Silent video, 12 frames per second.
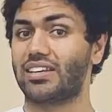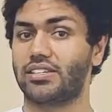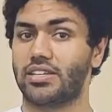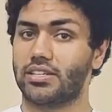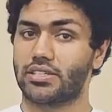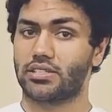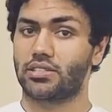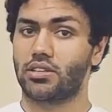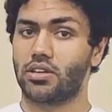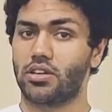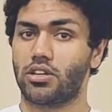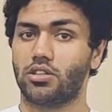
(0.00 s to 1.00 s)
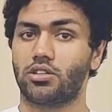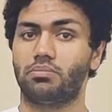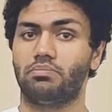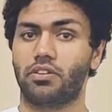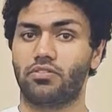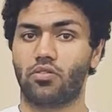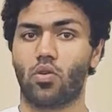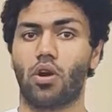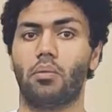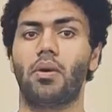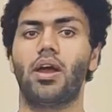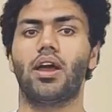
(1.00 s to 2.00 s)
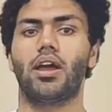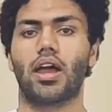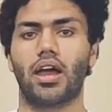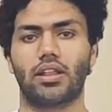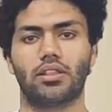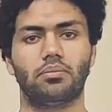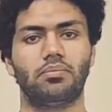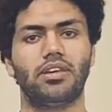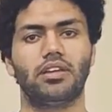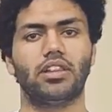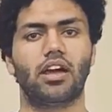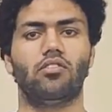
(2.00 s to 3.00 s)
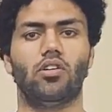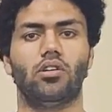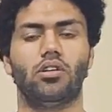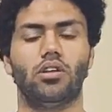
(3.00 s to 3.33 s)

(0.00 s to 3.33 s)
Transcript: disks to perform at the peak level.